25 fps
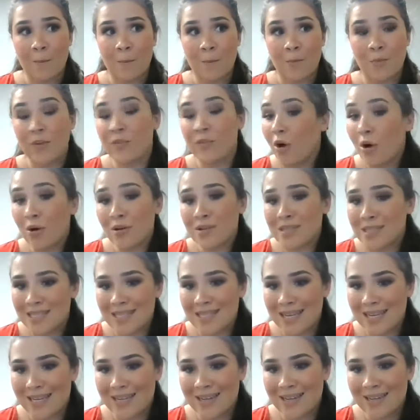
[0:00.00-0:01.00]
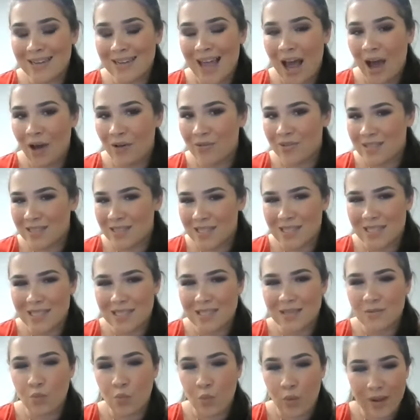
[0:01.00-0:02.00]
We've all seen how this
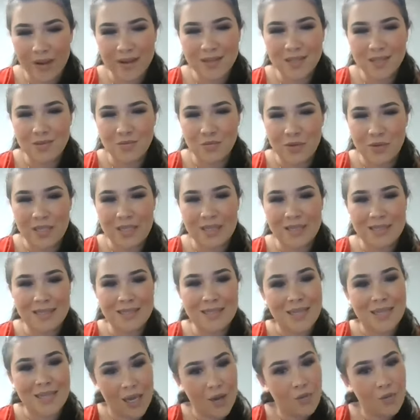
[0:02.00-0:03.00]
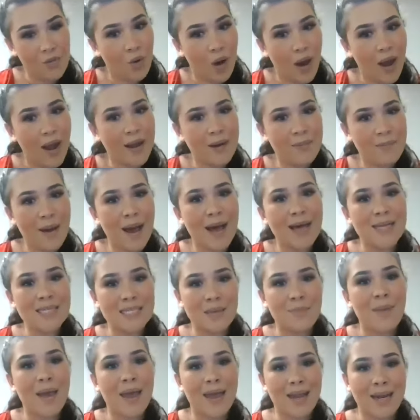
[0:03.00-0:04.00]
has went with statewide mask
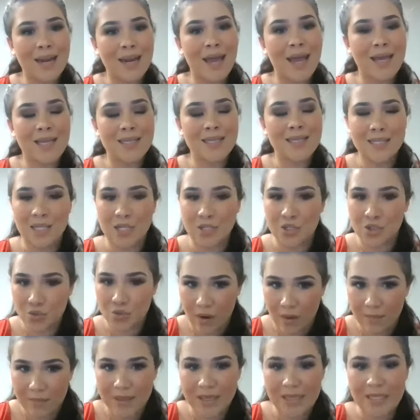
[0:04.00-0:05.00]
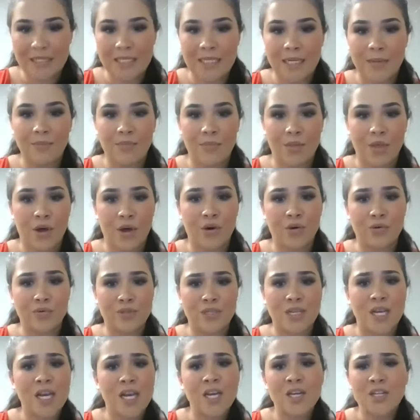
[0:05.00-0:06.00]
mandates, and Trump condemned those.
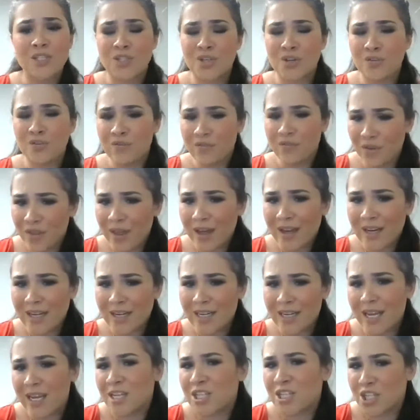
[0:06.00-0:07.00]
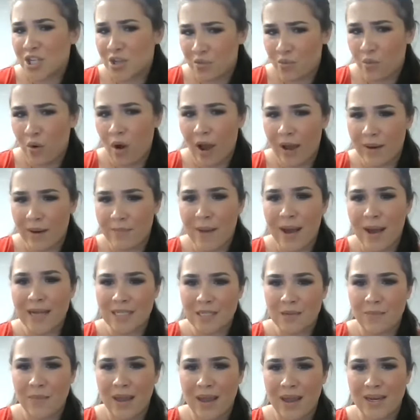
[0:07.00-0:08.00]
Do you feel that a nationwide
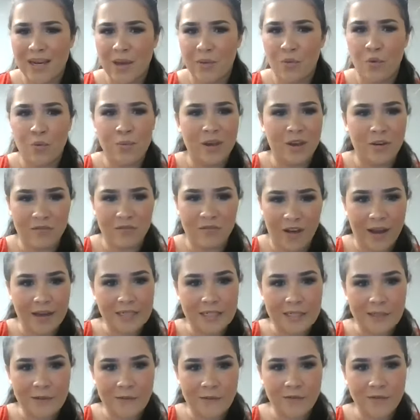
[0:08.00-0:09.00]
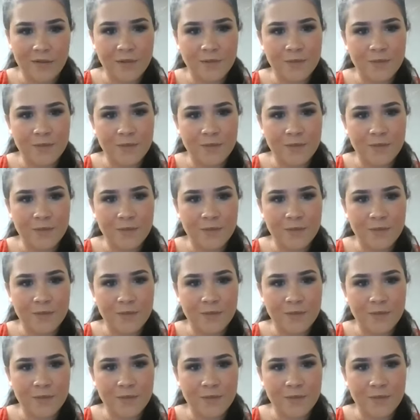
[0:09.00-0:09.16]
mask mandate will be effective?